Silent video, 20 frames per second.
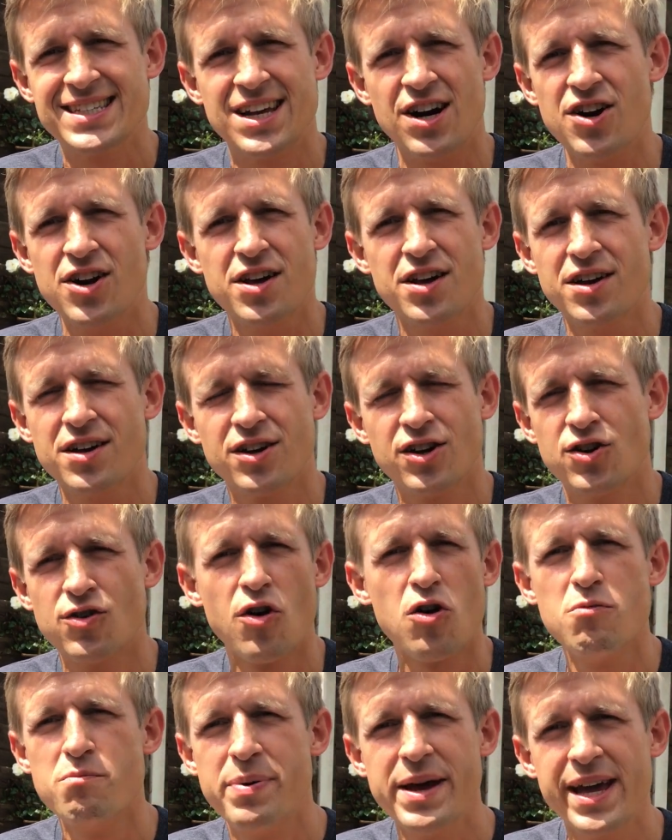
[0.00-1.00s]
got to
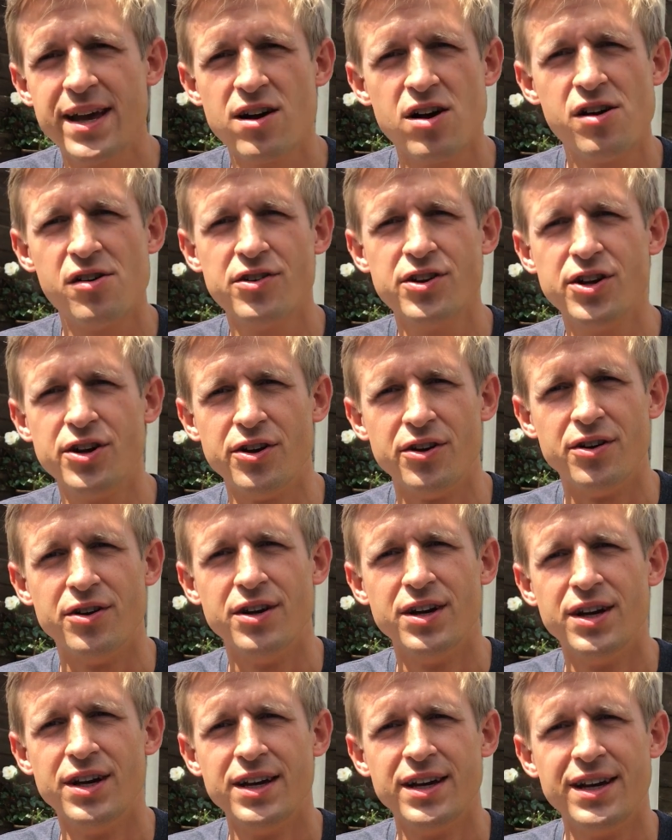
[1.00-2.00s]
grow big on you
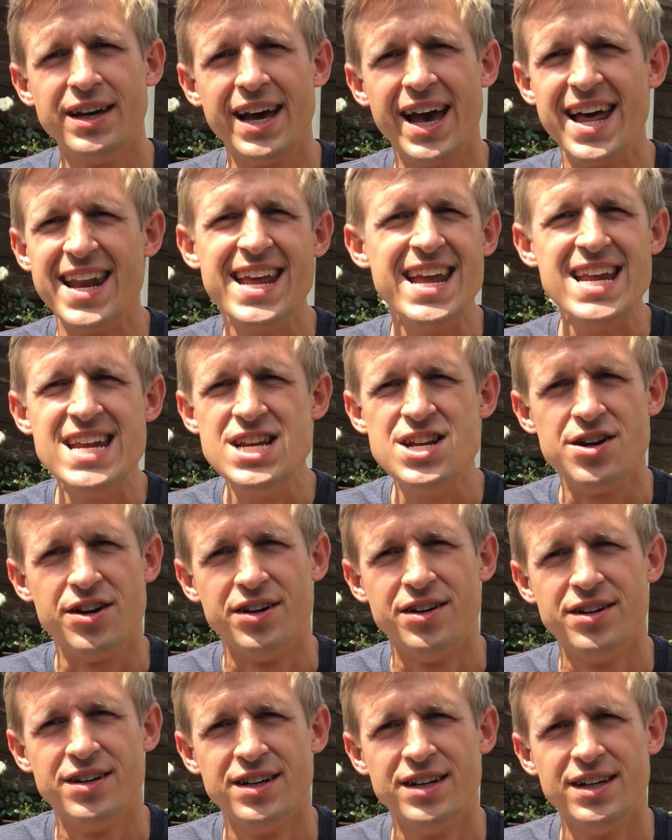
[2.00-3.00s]
and in
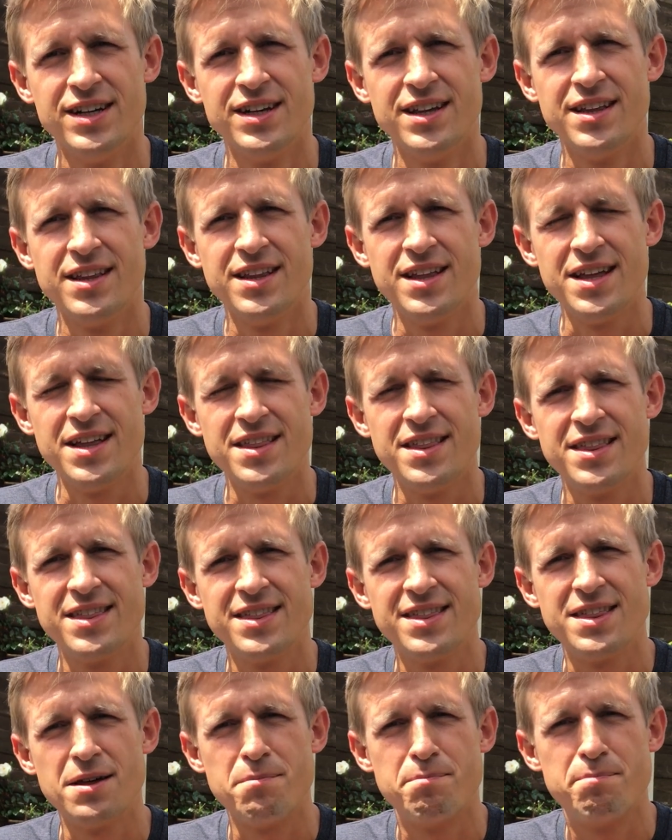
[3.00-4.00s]
you.
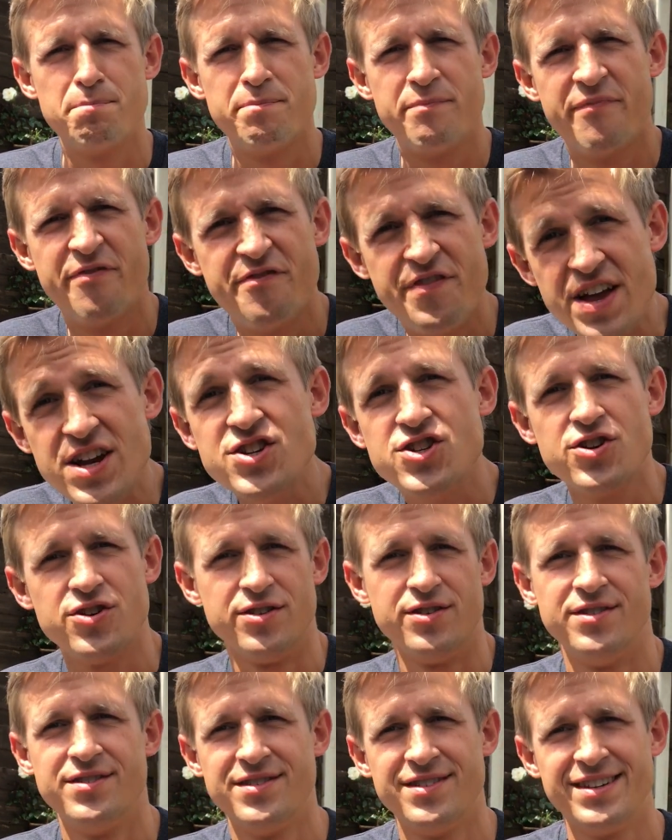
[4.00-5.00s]
The
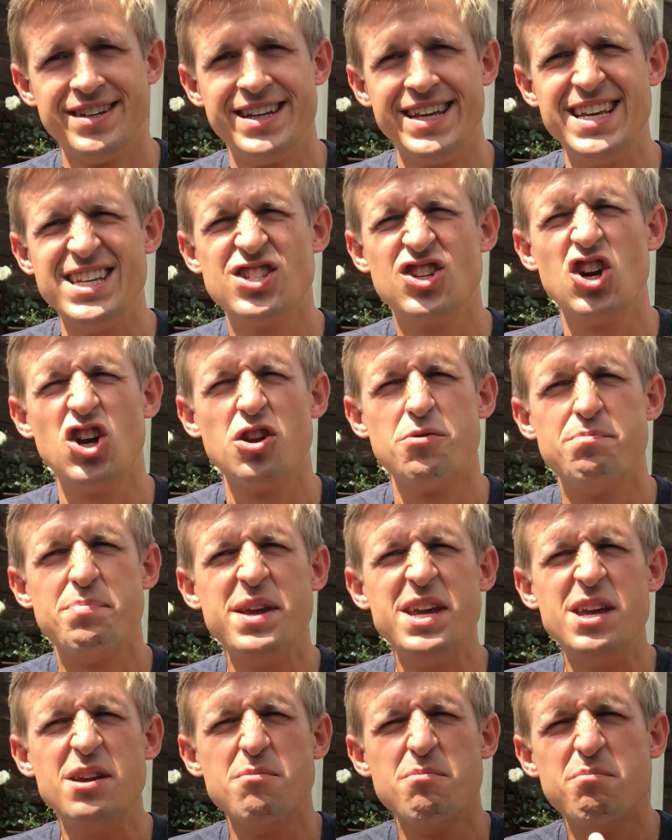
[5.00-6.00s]
vision is got to
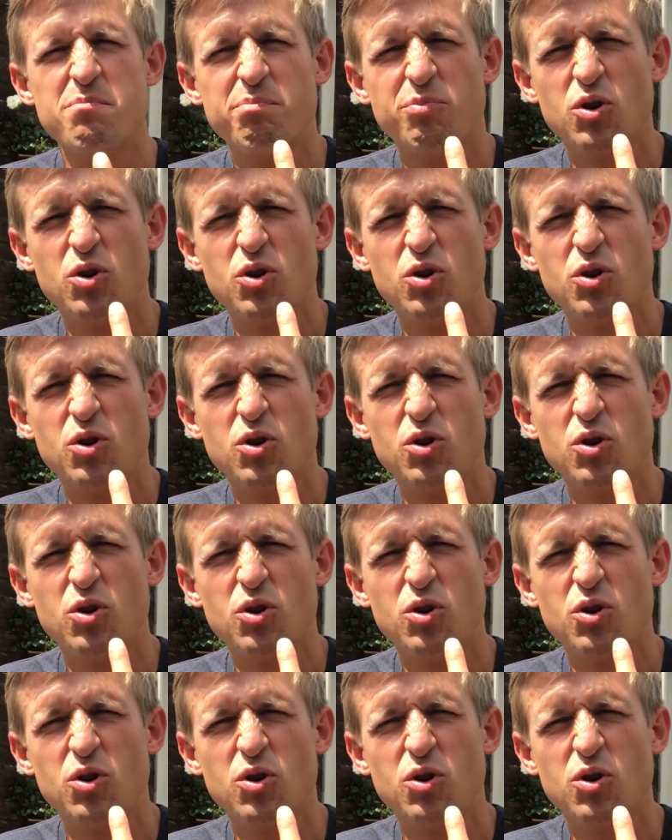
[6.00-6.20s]
be